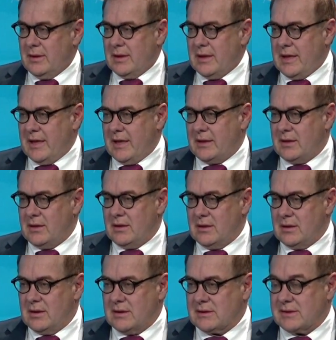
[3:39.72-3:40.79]
and uh,
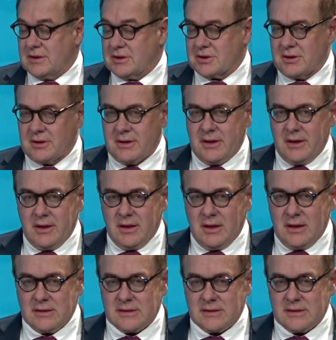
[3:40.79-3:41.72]
essentially uh,